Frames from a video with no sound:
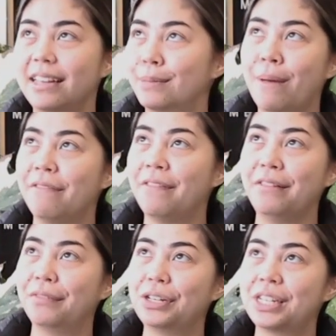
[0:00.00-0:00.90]
It's my
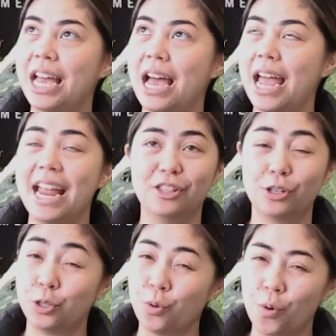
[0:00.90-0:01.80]
favorite answer to